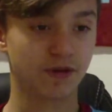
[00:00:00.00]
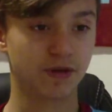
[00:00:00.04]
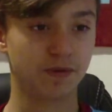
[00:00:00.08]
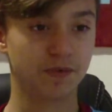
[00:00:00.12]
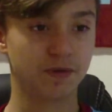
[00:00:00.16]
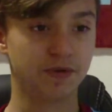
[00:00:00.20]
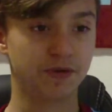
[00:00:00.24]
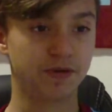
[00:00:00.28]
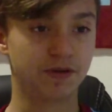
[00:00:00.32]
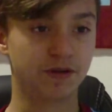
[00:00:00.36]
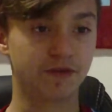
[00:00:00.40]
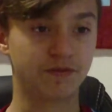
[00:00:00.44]
I
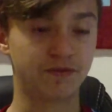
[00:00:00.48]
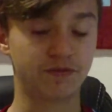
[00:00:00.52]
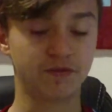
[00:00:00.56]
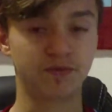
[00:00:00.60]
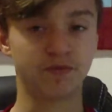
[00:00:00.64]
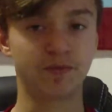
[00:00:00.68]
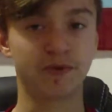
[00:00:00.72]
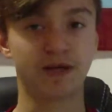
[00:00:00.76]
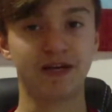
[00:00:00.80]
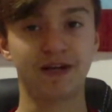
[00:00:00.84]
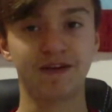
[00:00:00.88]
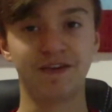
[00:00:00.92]
mean, I
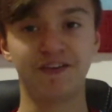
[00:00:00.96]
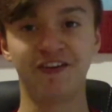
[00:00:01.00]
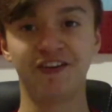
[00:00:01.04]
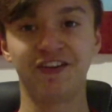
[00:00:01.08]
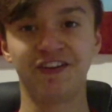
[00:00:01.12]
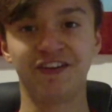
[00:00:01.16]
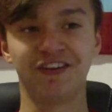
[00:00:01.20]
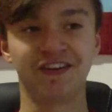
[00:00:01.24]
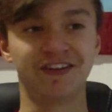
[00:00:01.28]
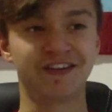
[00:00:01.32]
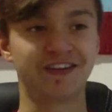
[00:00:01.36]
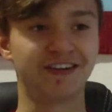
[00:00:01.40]
feel bad
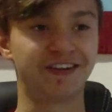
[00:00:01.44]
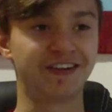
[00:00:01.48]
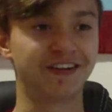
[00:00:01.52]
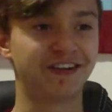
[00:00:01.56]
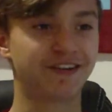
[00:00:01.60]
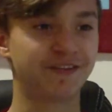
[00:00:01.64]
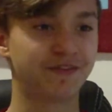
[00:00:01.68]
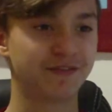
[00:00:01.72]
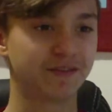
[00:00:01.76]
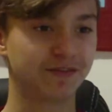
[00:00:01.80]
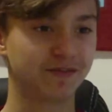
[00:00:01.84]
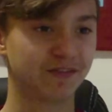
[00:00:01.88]
for the guy.
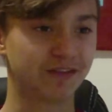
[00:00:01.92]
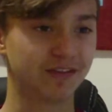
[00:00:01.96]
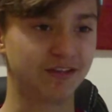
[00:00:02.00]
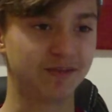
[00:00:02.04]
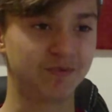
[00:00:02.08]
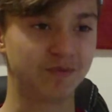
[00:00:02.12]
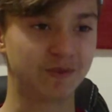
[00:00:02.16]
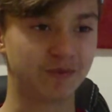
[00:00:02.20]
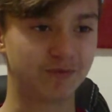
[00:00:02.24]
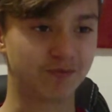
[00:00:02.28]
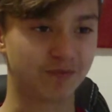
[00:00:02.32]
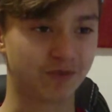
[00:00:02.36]
Nothing
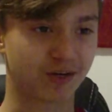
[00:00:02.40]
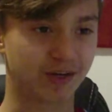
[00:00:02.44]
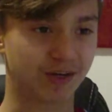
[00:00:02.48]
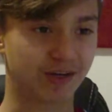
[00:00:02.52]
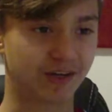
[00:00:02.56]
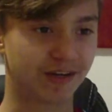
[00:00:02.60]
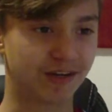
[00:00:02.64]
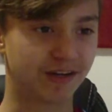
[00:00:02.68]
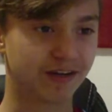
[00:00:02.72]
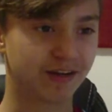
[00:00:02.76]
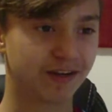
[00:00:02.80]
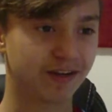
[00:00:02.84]
really went
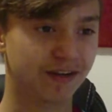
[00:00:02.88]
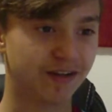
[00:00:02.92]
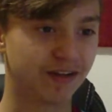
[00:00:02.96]
right.